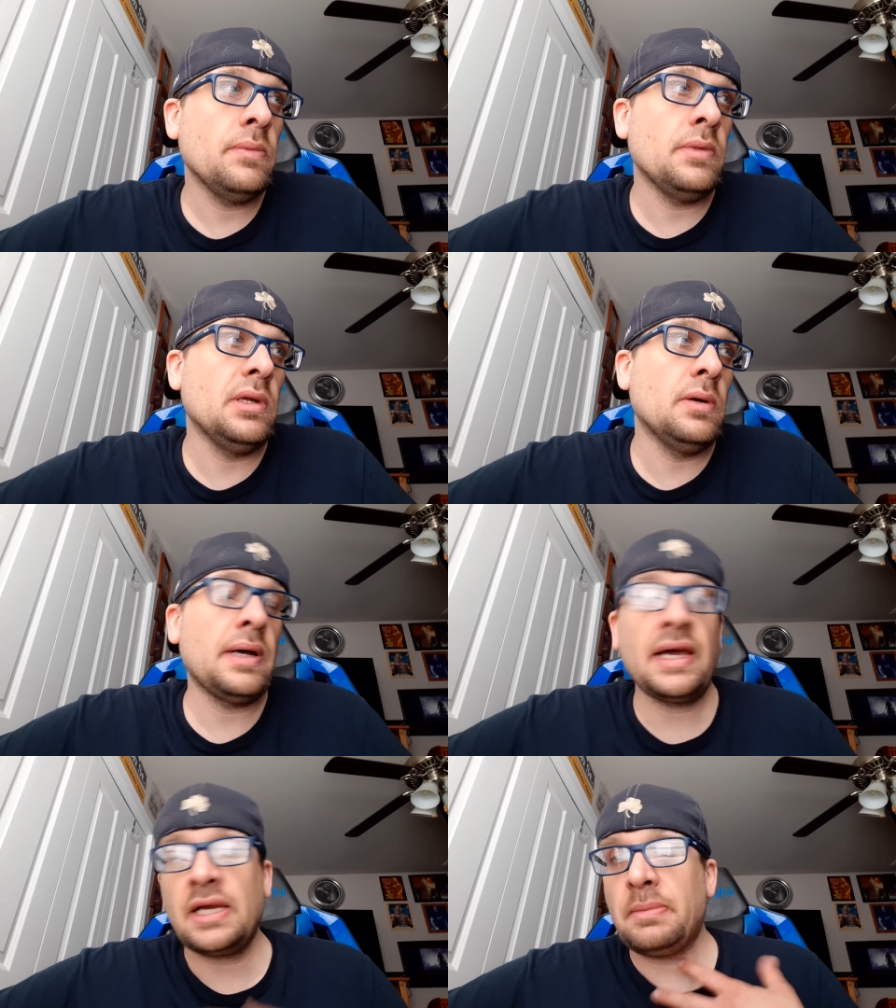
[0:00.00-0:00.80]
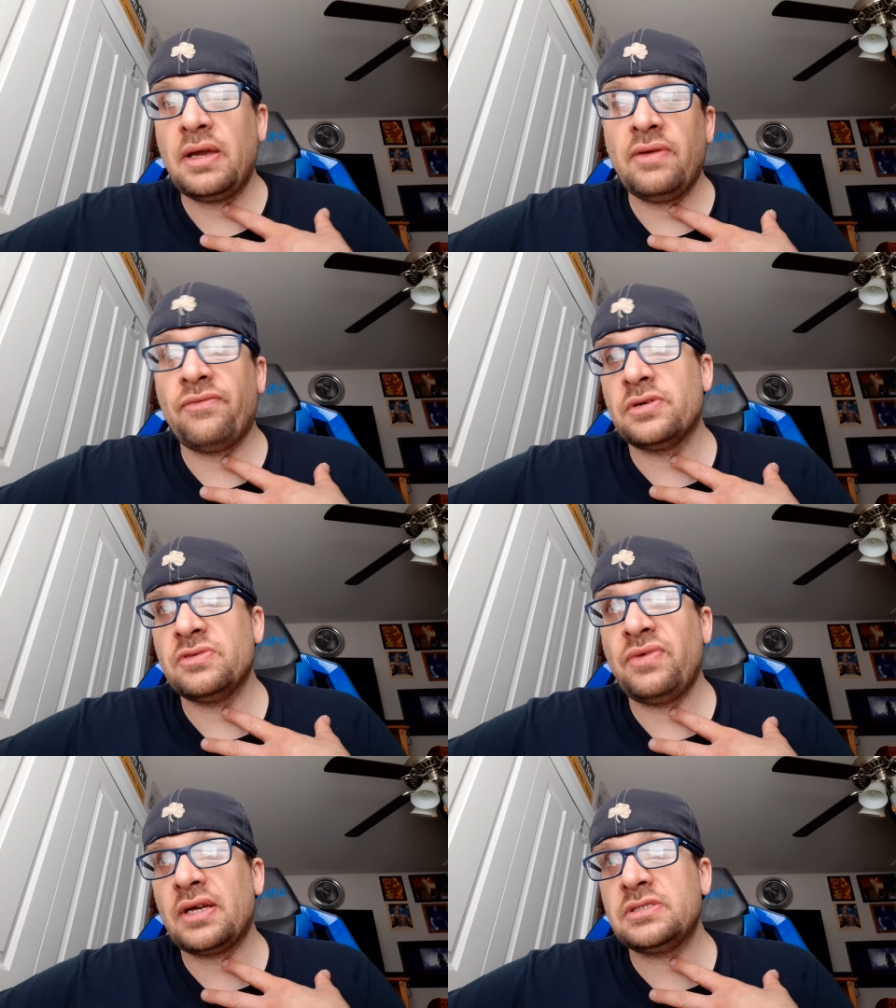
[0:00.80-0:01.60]
you know, I got my first
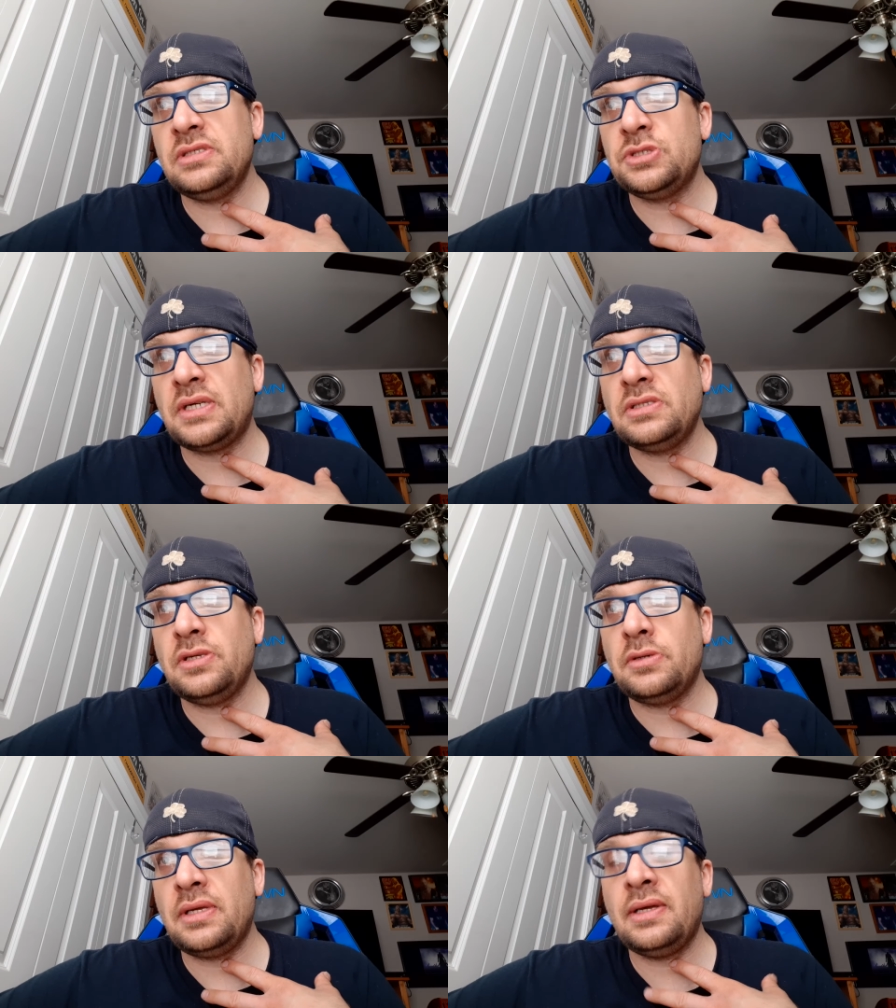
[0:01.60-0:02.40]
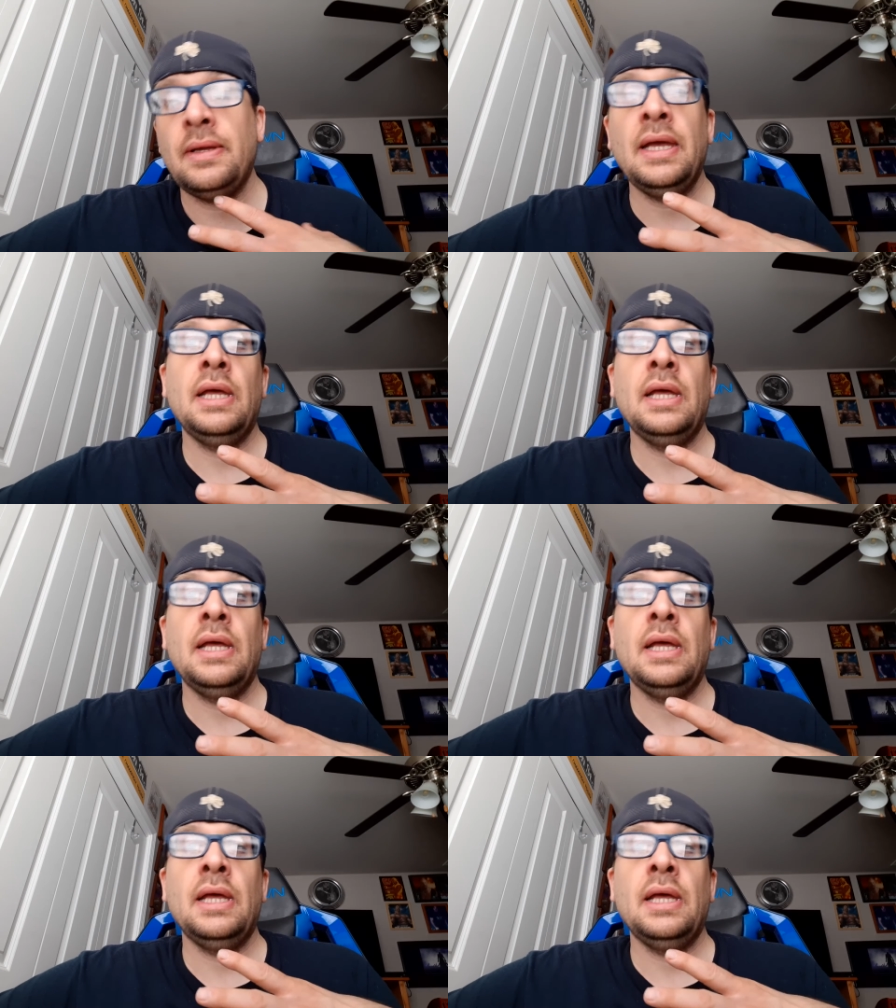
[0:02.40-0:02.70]
vaccine shot the other day.